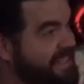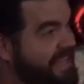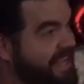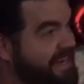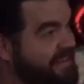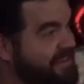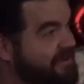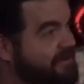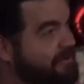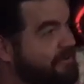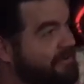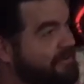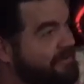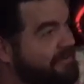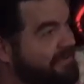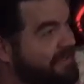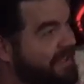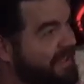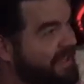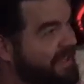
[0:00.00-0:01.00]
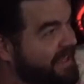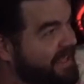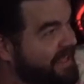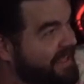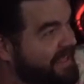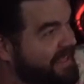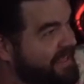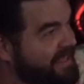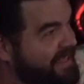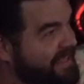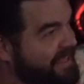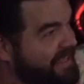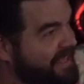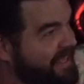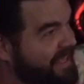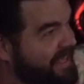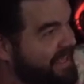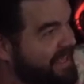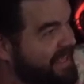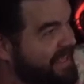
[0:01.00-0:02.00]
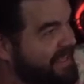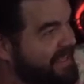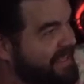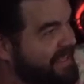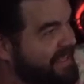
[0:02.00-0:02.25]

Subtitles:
kind of cool, eh? Yeah,